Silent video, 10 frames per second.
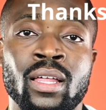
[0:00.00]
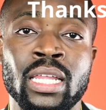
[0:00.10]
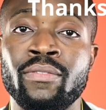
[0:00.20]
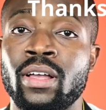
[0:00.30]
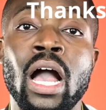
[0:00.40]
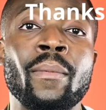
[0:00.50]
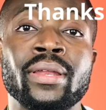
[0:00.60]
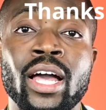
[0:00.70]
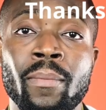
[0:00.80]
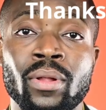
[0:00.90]
Leave a
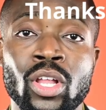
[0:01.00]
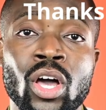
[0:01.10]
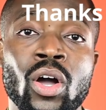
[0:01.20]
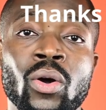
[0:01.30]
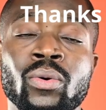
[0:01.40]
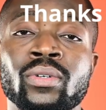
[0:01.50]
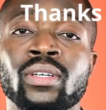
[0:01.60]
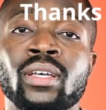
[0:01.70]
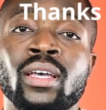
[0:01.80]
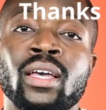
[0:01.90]
comment down below.
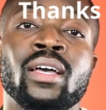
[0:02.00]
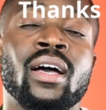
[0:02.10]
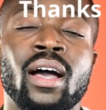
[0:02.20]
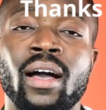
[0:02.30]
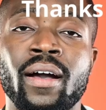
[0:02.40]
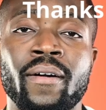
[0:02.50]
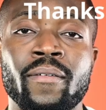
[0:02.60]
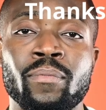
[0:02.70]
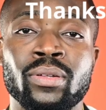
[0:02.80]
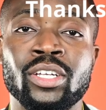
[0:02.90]

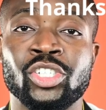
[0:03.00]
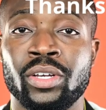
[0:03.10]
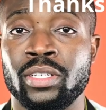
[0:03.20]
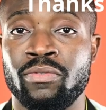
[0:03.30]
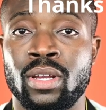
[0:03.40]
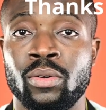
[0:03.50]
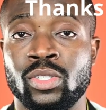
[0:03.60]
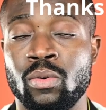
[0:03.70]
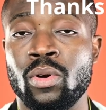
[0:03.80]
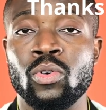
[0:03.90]
Please share this video with
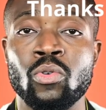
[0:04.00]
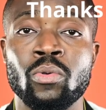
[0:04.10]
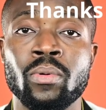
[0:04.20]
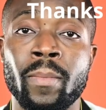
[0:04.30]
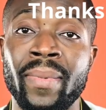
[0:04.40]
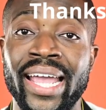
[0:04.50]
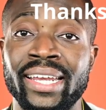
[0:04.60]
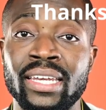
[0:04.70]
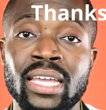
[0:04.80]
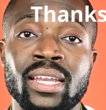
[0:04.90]
someone who
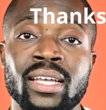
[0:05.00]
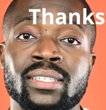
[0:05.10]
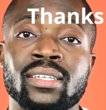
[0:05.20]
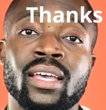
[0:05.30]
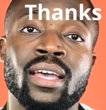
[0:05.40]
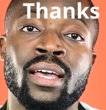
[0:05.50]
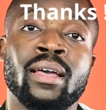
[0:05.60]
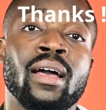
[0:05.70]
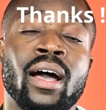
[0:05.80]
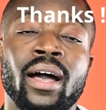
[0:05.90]
might need it.
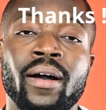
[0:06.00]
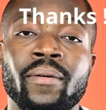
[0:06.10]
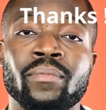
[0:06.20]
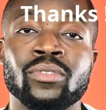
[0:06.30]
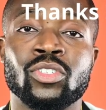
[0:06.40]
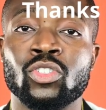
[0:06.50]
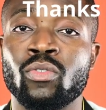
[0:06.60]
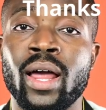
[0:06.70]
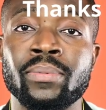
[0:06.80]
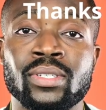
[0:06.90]

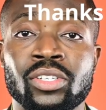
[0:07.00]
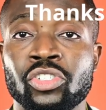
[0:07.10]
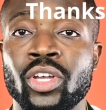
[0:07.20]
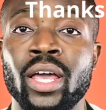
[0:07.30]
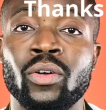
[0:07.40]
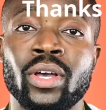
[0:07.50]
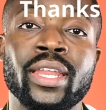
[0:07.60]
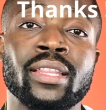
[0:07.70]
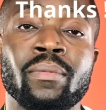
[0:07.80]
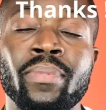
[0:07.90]
Subscribe to this channel
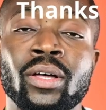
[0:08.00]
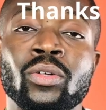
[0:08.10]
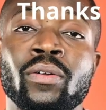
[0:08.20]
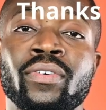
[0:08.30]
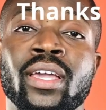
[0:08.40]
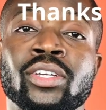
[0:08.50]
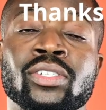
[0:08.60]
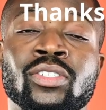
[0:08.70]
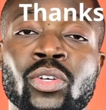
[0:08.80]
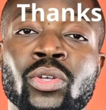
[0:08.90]
and hit the bell
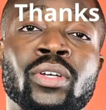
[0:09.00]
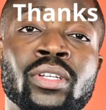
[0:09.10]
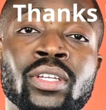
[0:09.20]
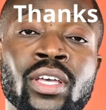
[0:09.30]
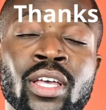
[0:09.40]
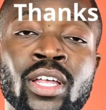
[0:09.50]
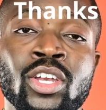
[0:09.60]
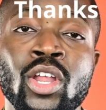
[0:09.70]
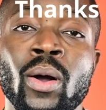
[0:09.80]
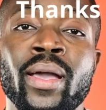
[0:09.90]
notification so you can
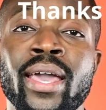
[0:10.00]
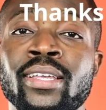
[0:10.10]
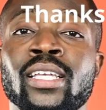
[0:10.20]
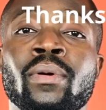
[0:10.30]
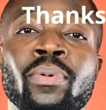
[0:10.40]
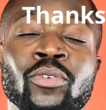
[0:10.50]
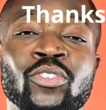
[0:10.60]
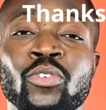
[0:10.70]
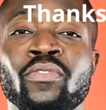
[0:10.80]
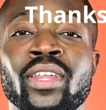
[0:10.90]
know anytime I
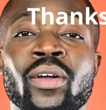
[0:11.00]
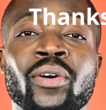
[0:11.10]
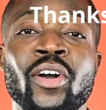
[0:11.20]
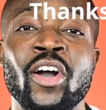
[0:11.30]
post a new video.